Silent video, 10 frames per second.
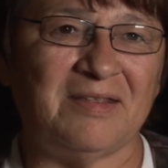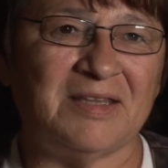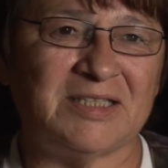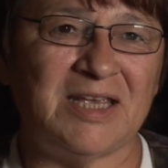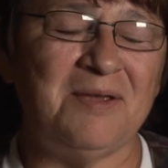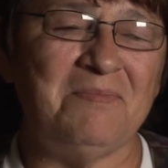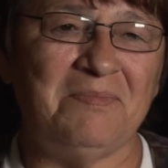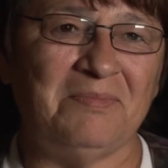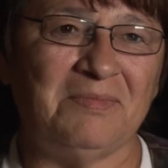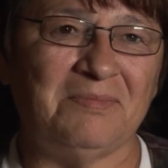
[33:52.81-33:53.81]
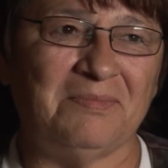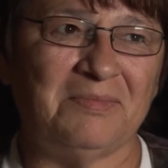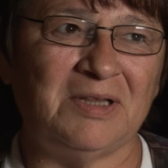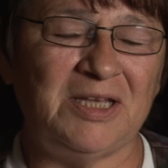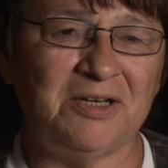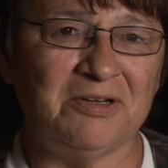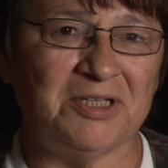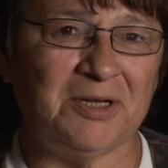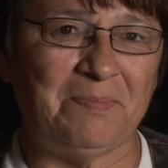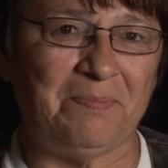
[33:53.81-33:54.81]
the same
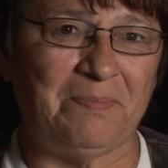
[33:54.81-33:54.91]
leadership